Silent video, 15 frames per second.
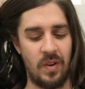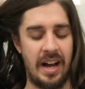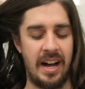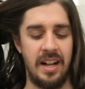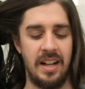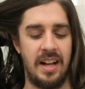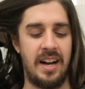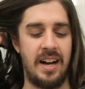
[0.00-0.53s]

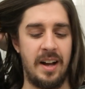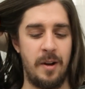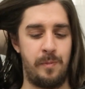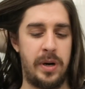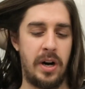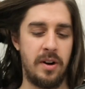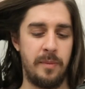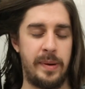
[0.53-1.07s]
Well,
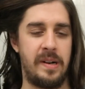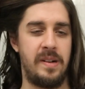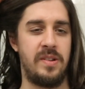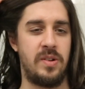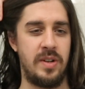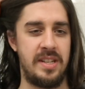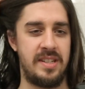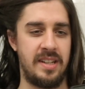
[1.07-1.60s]
part of
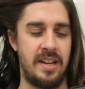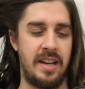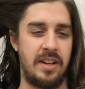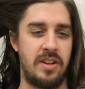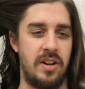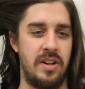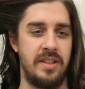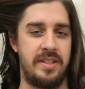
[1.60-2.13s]
the reason I
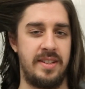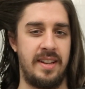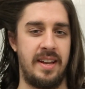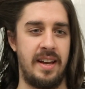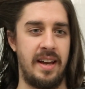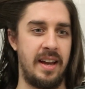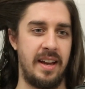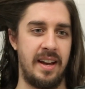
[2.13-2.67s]
called
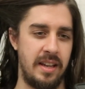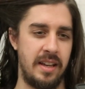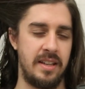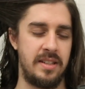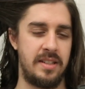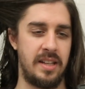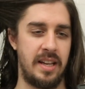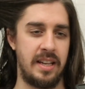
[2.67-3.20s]
today
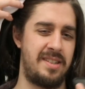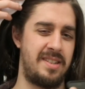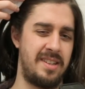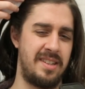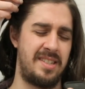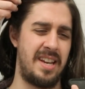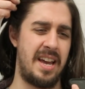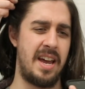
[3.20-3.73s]
is, like,
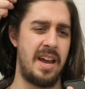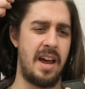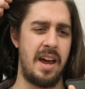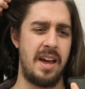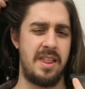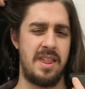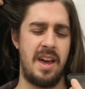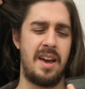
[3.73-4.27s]
to say,
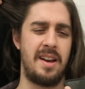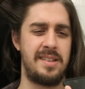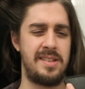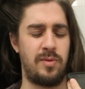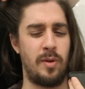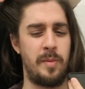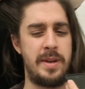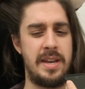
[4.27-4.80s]
hey, thanks
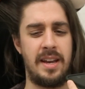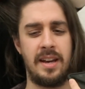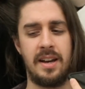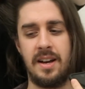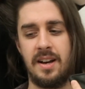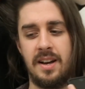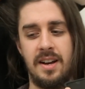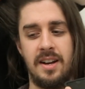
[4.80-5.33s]
for being
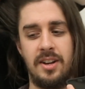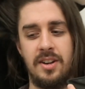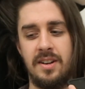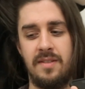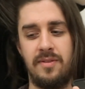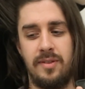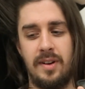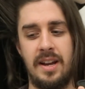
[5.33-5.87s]
a
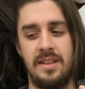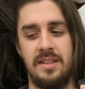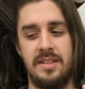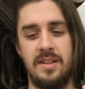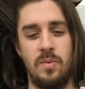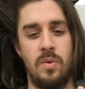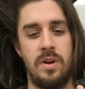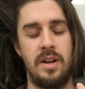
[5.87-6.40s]
good friend
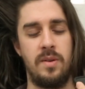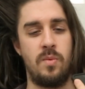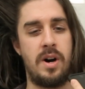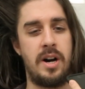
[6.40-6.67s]
and